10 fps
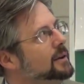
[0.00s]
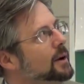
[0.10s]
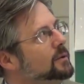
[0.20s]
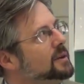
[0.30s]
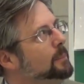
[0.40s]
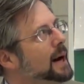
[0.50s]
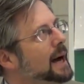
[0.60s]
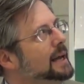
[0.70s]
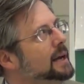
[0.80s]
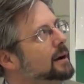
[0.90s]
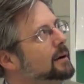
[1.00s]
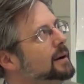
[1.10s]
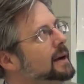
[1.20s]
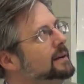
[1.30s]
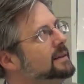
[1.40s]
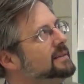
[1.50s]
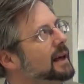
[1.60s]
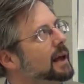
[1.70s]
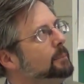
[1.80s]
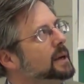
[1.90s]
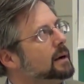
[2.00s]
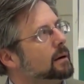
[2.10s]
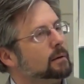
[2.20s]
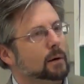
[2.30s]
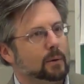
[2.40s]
You know, to buy here and to sell up here.